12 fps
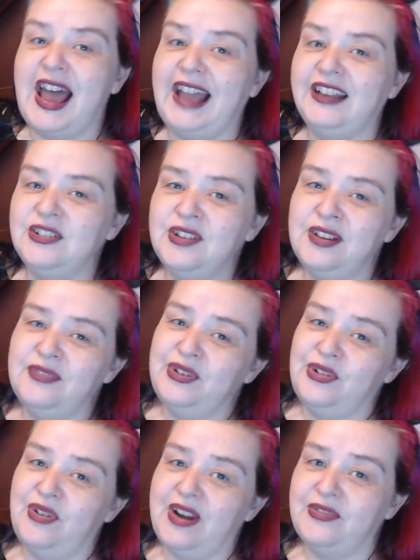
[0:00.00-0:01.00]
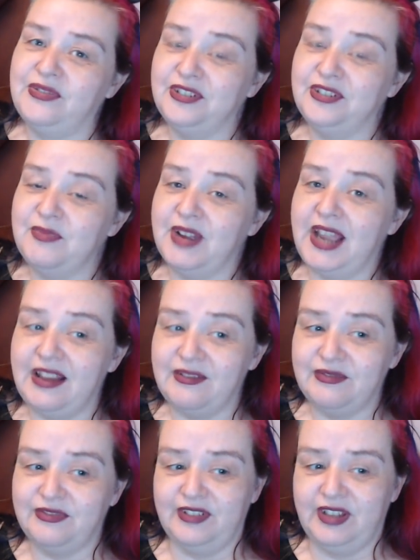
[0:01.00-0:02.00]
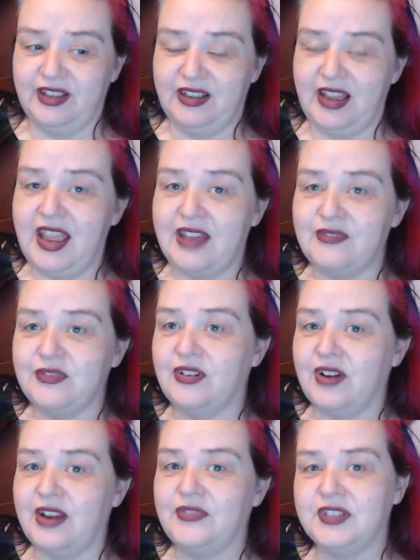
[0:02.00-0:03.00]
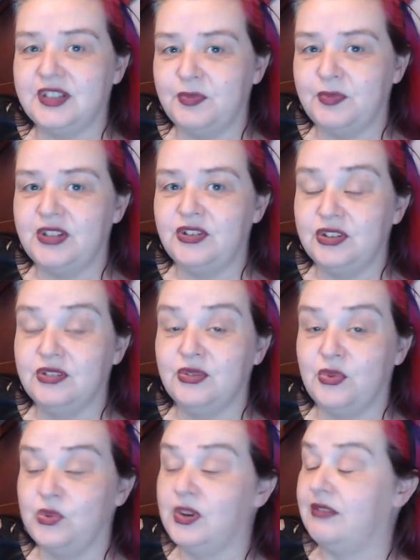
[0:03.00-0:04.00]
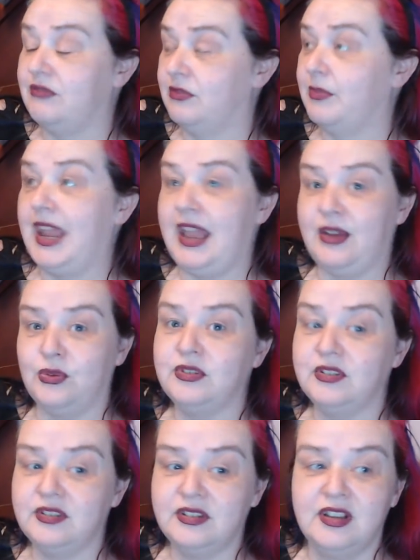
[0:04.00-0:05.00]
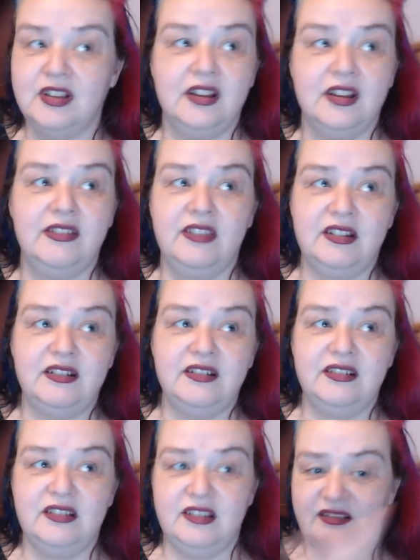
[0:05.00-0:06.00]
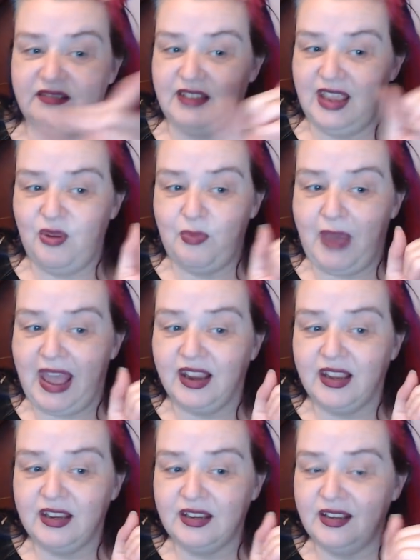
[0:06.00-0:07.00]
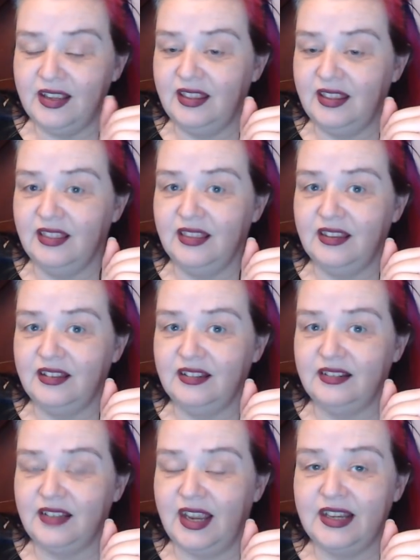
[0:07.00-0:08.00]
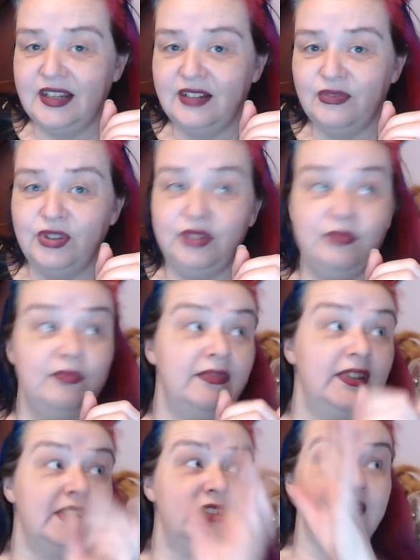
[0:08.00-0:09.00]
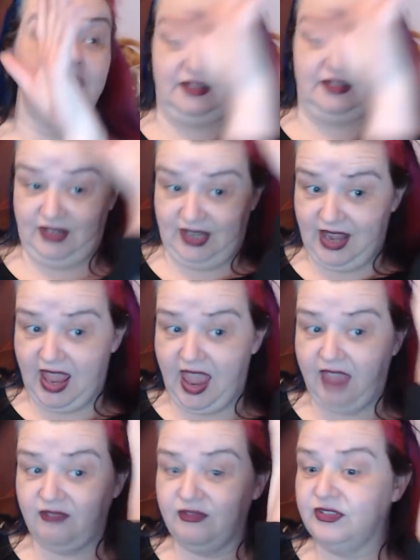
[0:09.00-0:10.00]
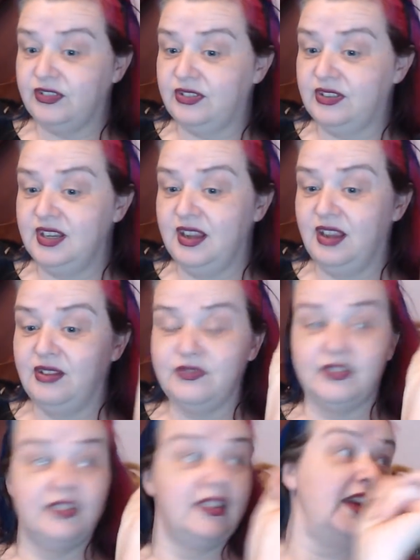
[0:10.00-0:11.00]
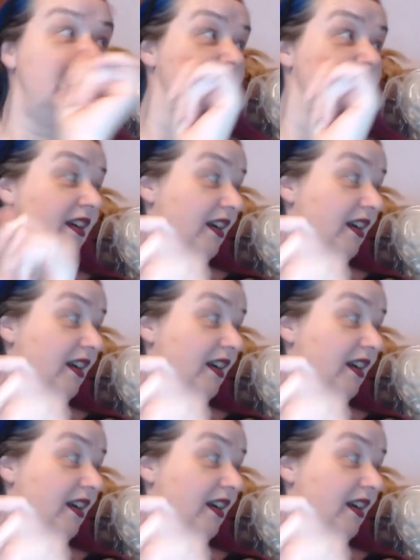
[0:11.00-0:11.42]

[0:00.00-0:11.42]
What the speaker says: I don't have a craft room. I have a craft explosion all over my house. There's alpaca in the dining room. There's everything over there.